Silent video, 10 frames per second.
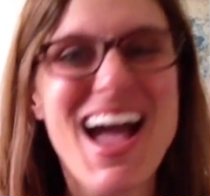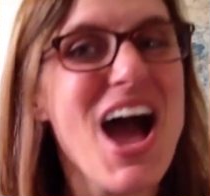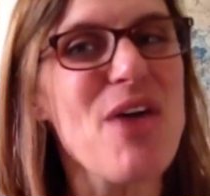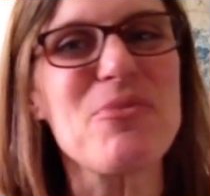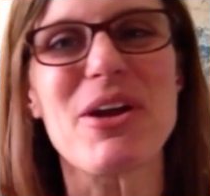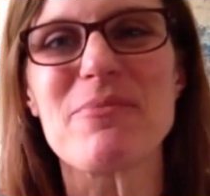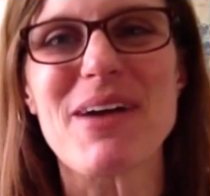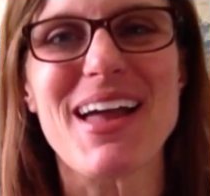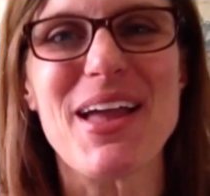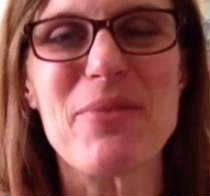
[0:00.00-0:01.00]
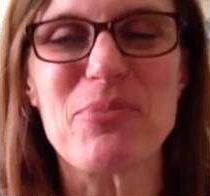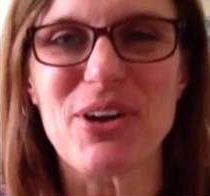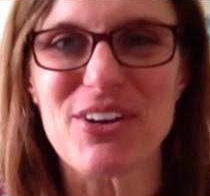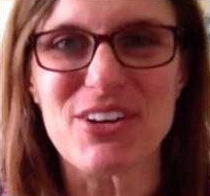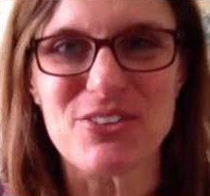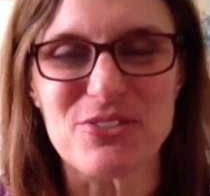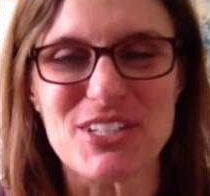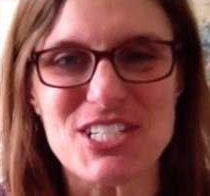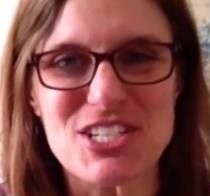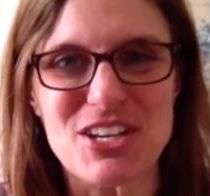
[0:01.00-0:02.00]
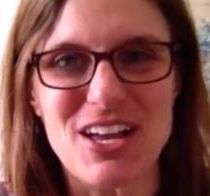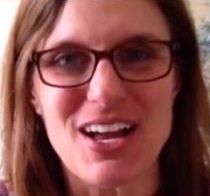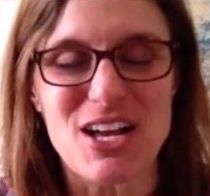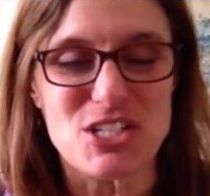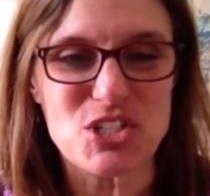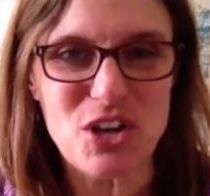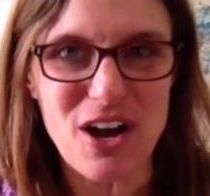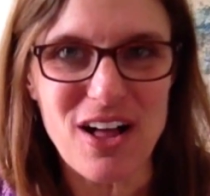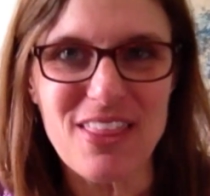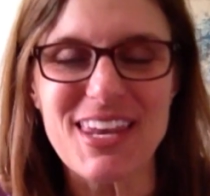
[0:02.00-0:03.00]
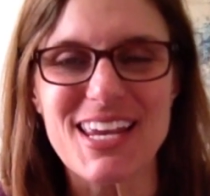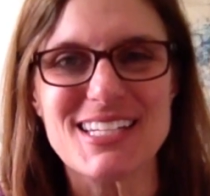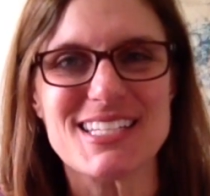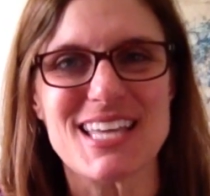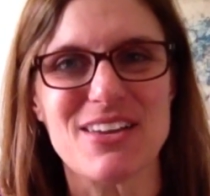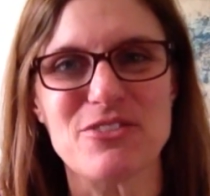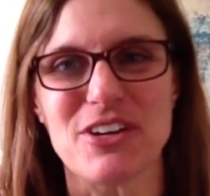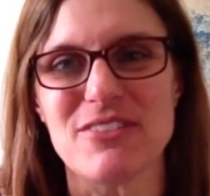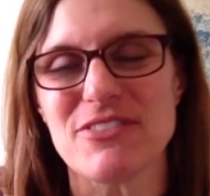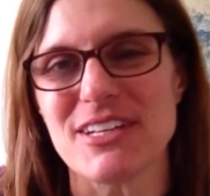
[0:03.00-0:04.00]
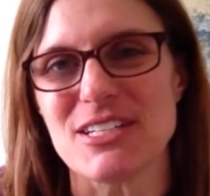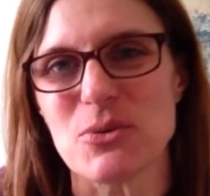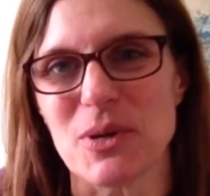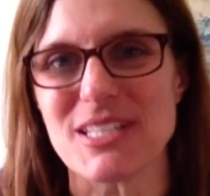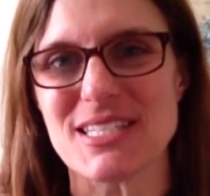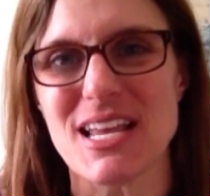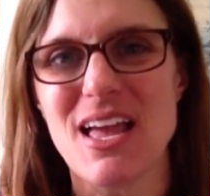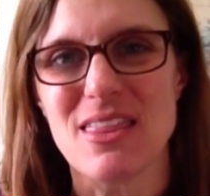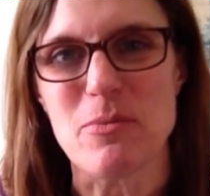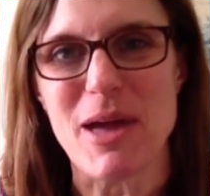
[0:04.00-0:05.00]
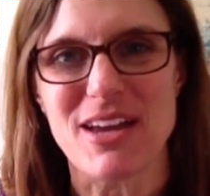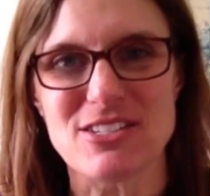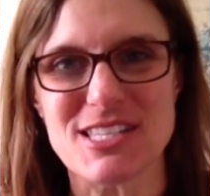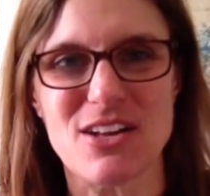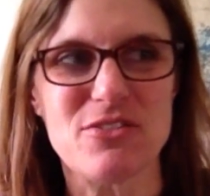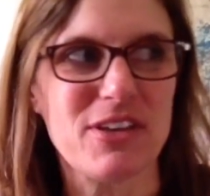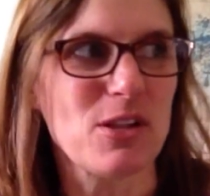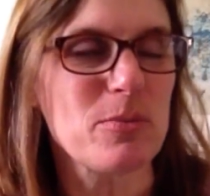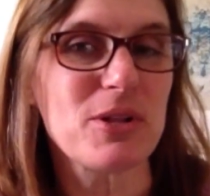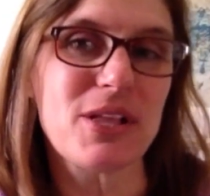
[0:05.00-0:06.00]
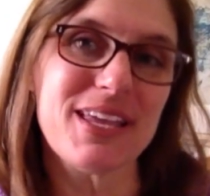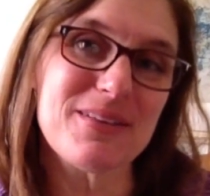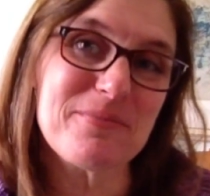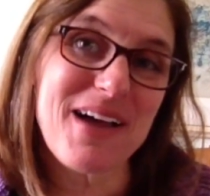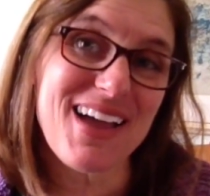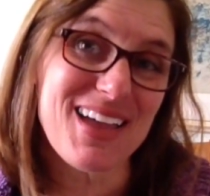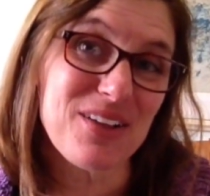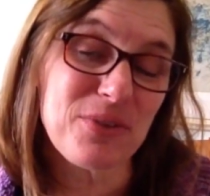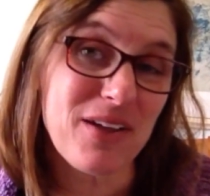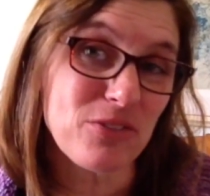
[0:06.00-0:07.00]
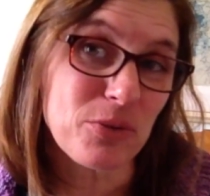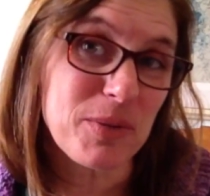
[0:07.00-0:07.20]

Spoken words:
I'm wearing my Prairie Ridge shawl that I designed for Infinite Twist. The pattern's now available in my Ravelry